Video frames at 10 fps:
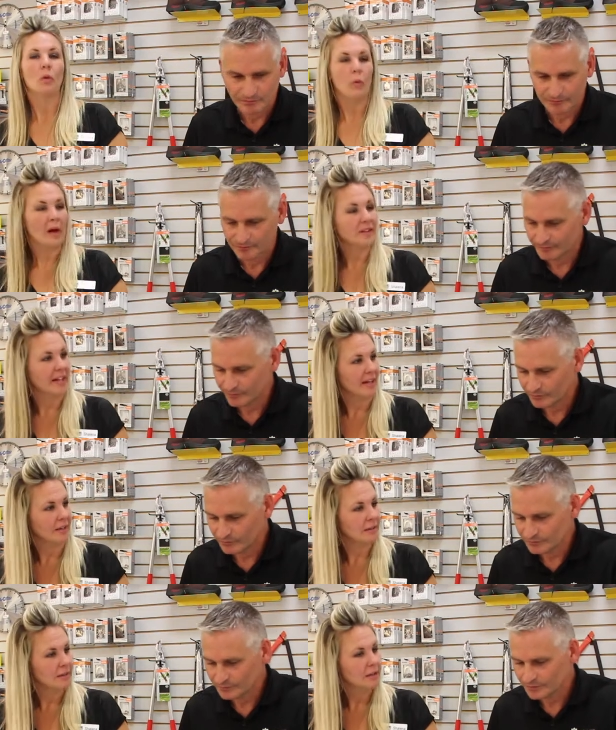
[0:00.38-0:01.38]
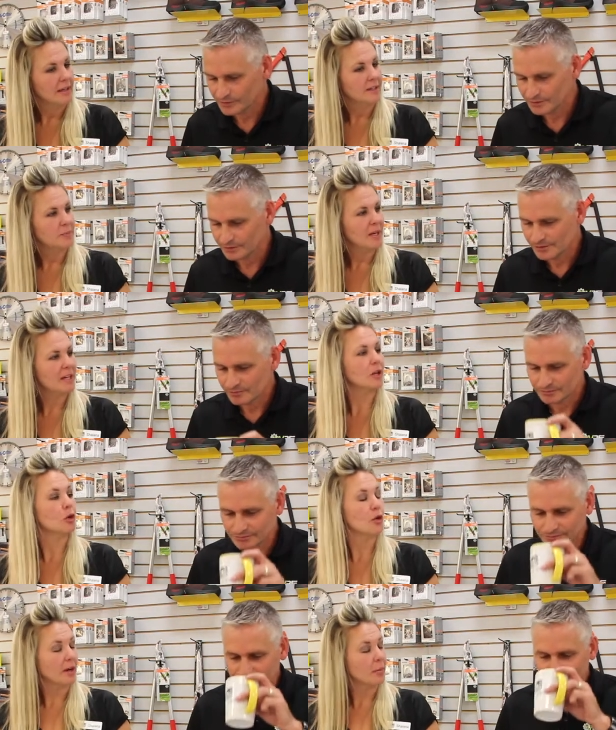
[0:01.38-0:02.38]
Speaker 1: Well, Dan, it's been an
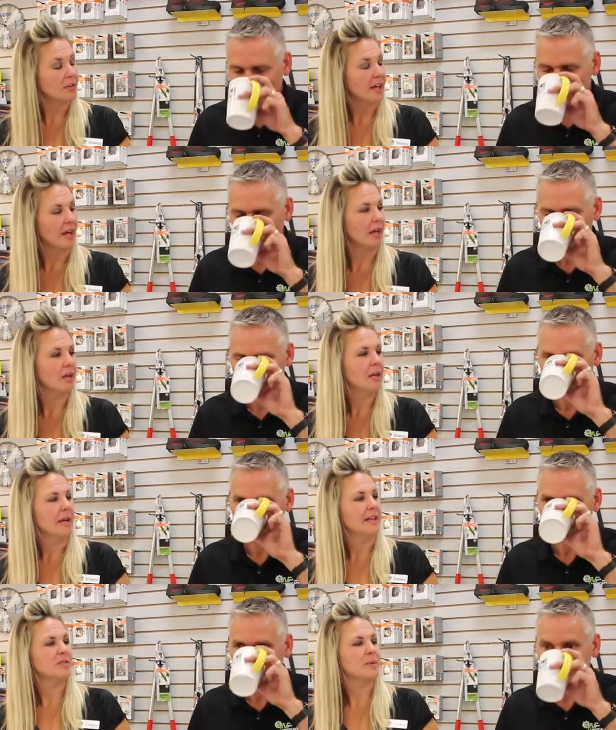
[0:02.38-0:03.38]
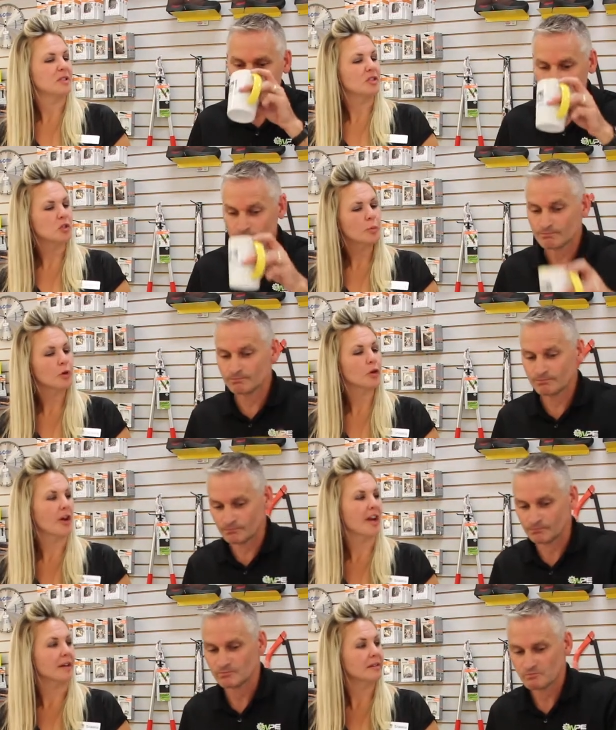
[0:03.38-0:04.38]
incredible day, and it's been super mm-hmm.
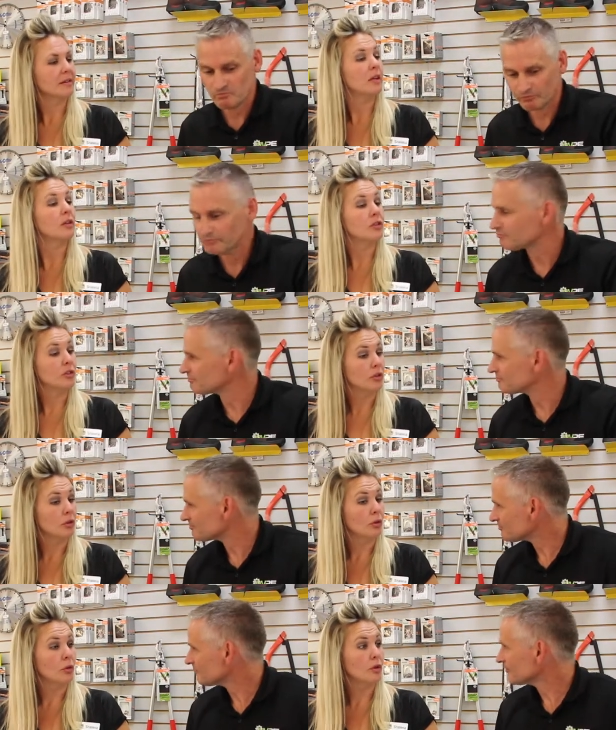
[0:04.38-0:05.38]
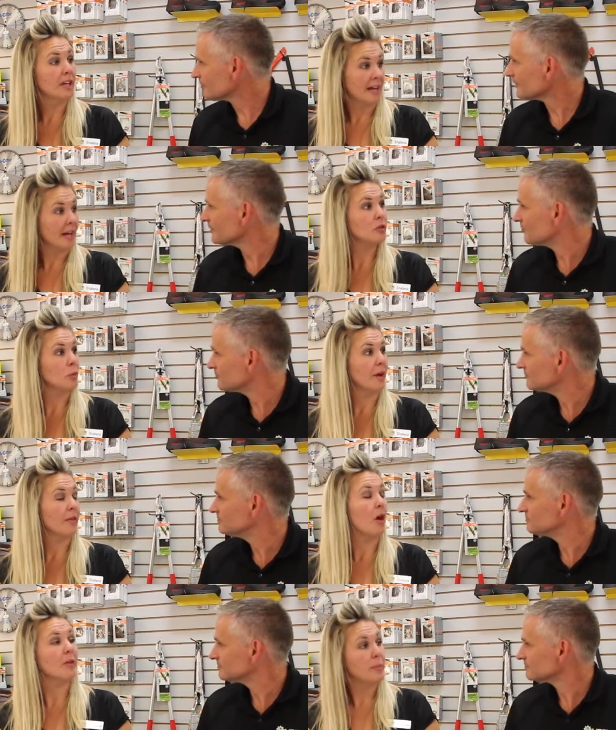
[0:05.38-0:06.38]
great to connect
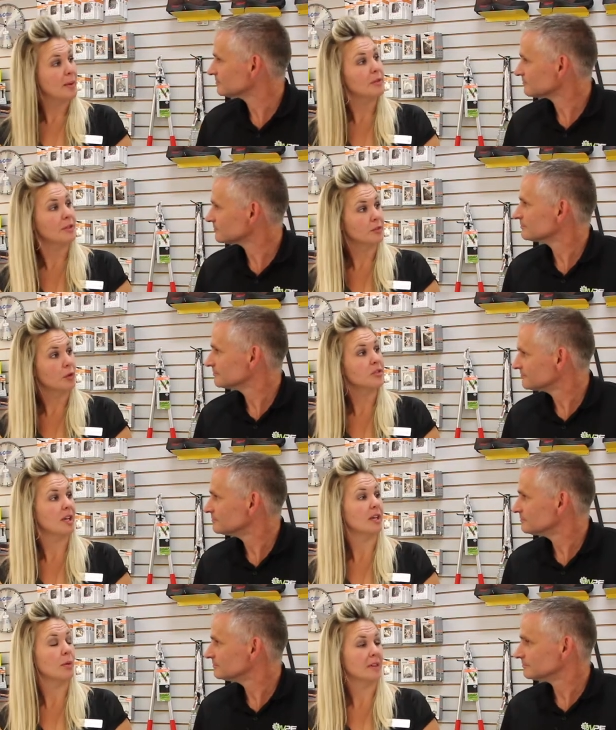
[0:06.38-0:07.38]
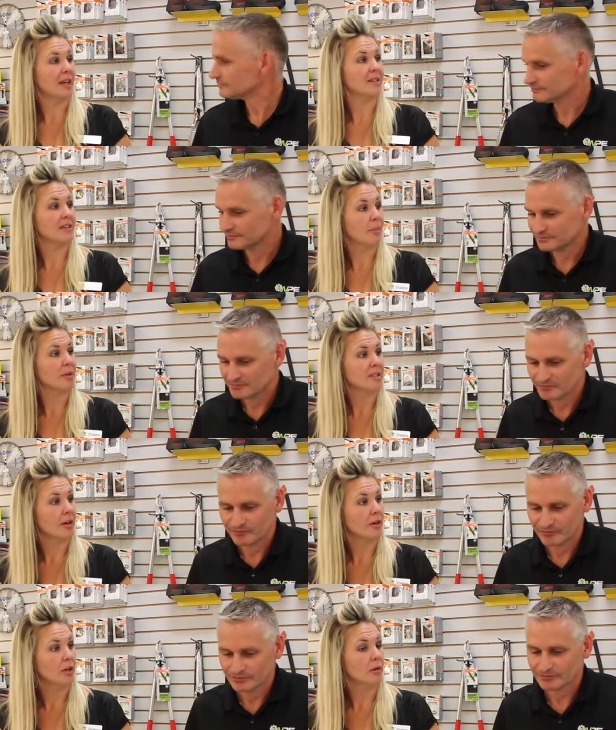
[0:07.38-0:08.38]
with all the people associated with Landscape
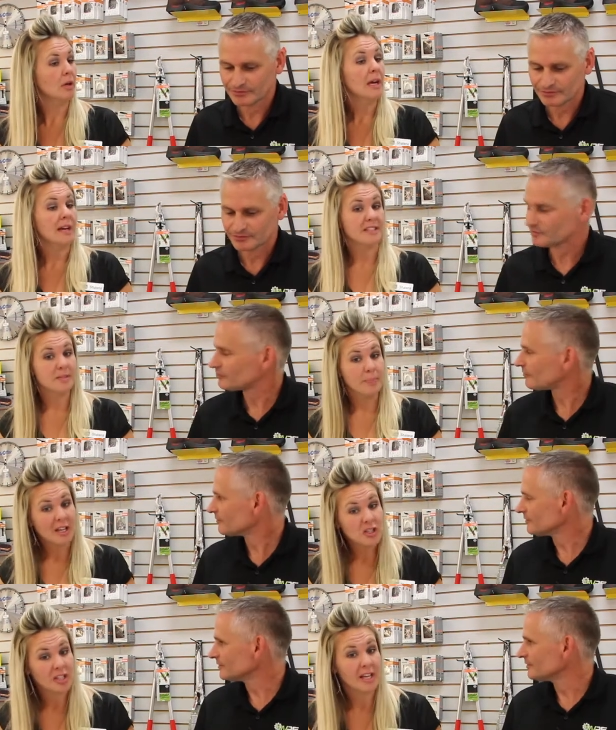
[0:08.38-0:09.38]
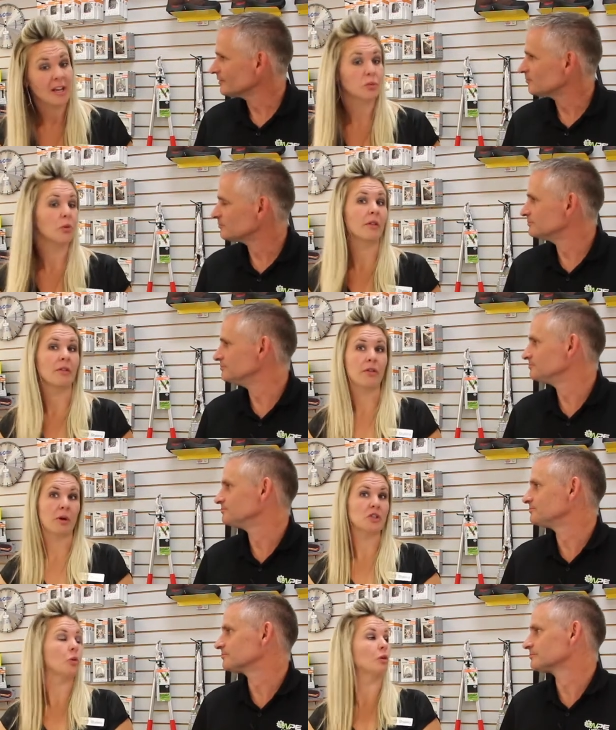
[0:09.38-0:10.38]
Ontario, especially as we're on the
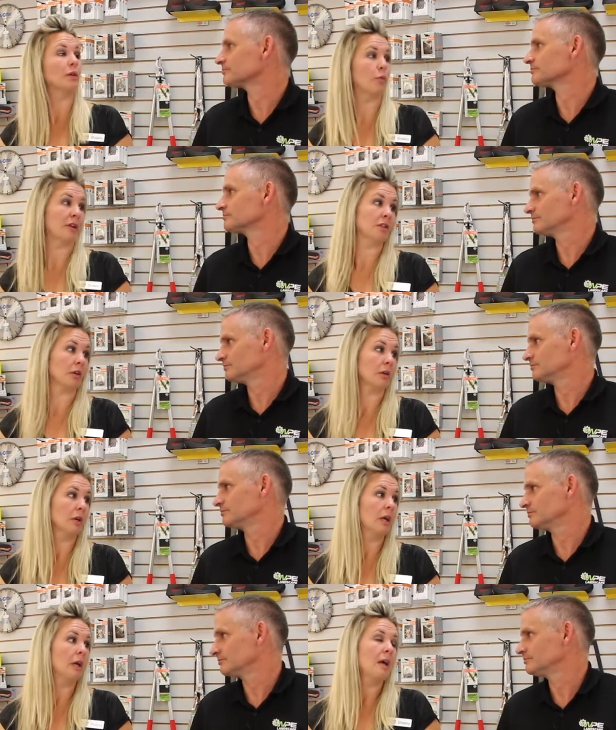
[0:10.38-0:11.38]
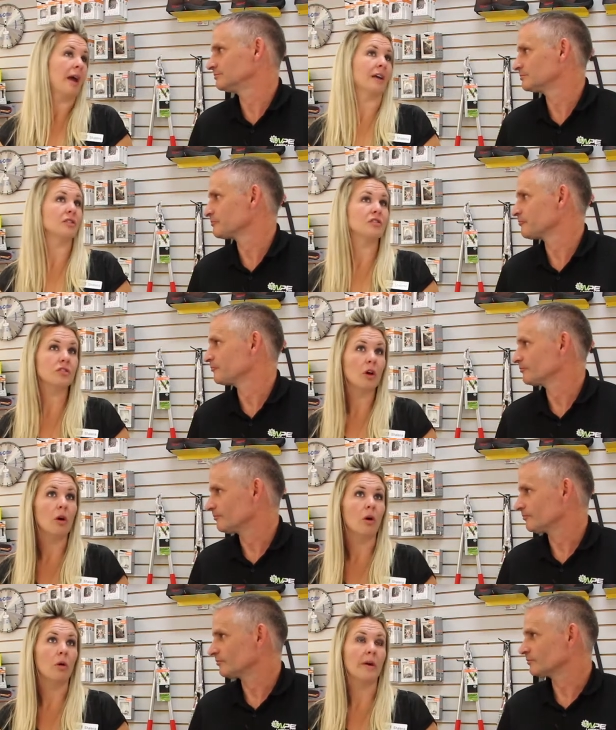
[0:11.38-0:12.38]
threshold of winter. And
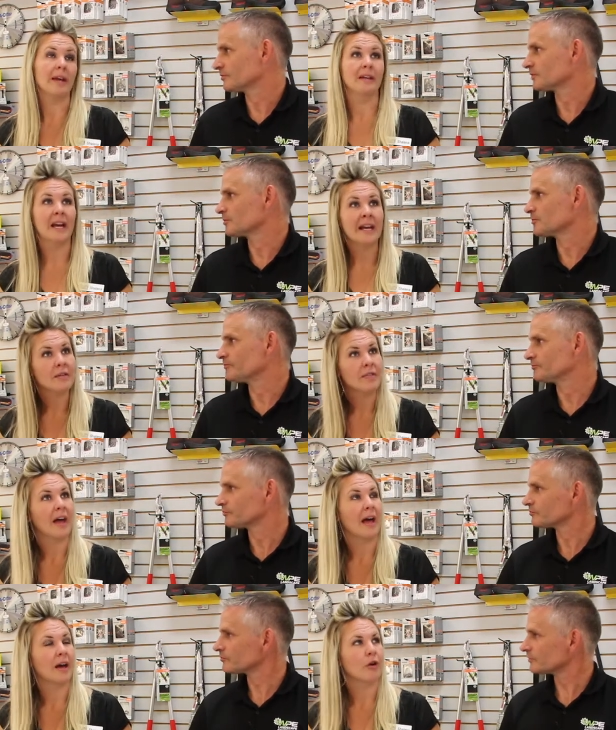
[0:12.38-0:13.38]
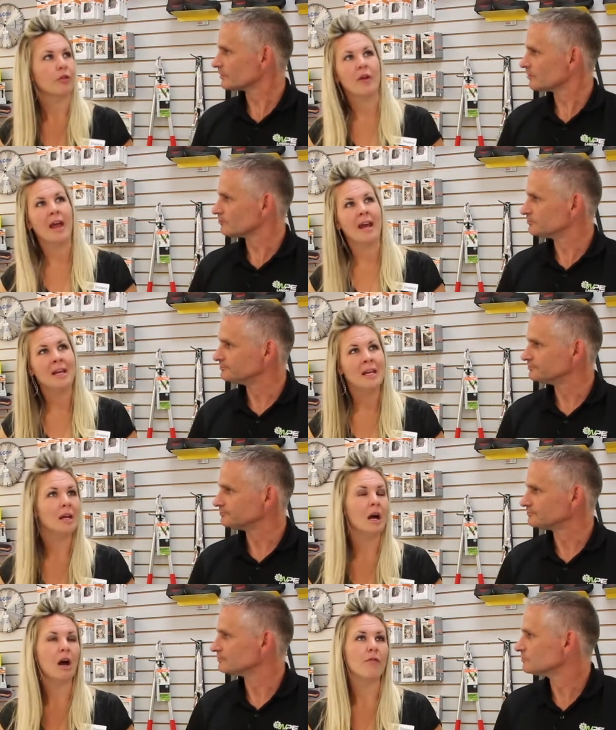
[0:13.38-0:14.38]
so, in light of that, are there
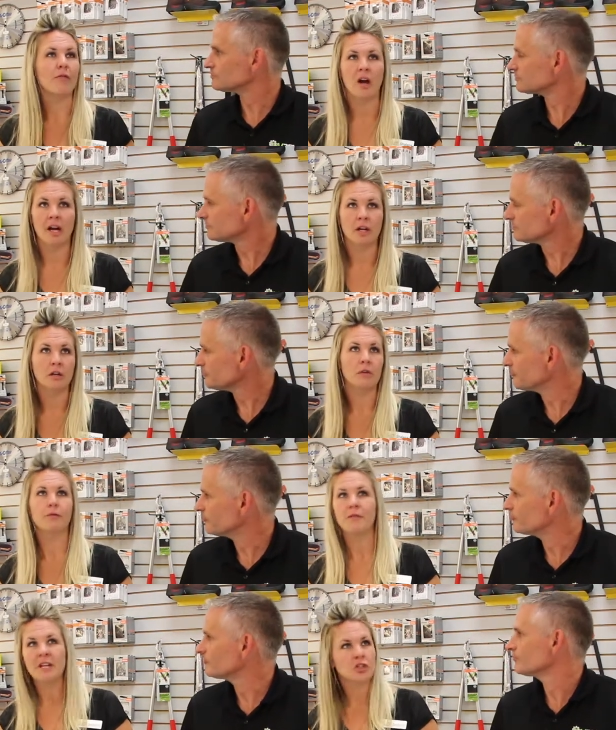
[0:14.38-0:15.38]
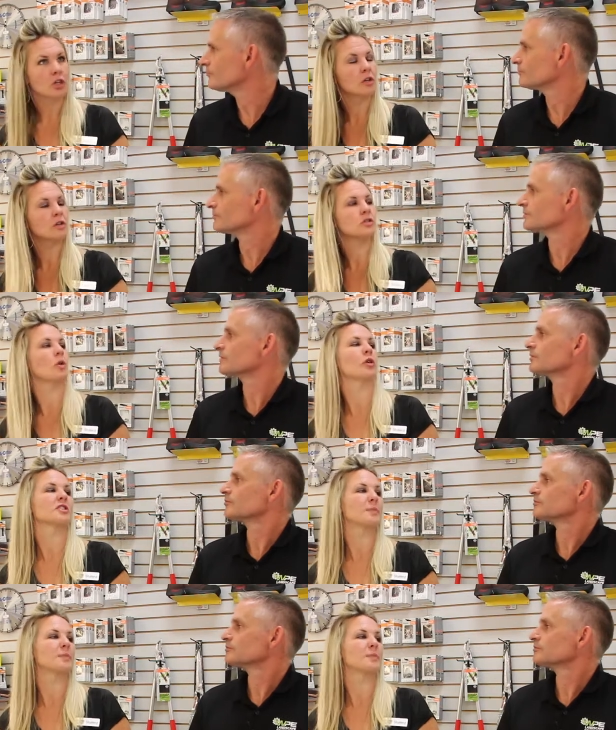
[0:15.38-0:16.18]
any final features or